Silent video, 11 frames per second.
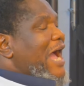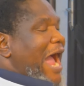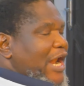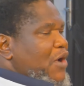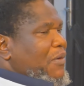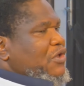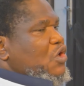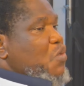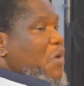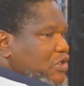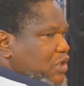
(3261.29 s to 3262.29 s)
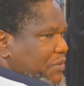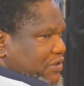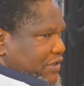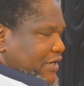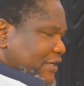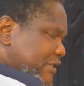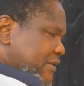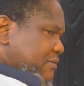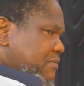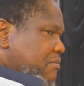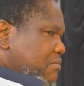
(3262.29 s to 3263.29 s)
I don't want to dwell so much on this.
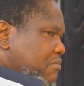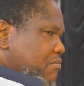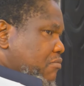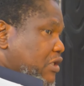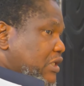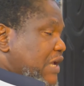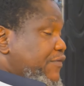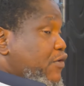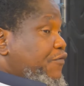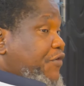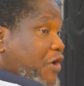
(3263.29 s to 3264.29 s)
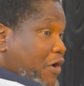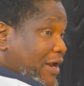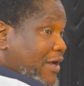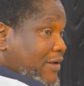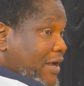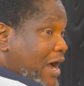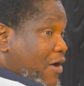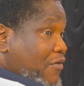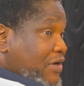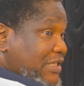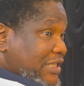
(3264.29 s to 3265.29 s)
But if you figure out
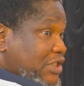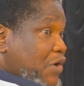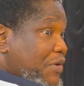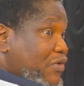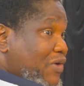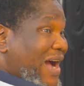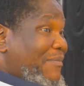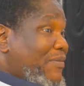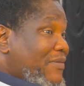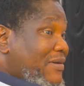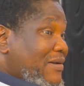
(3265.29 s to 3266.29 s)
how this is going to happen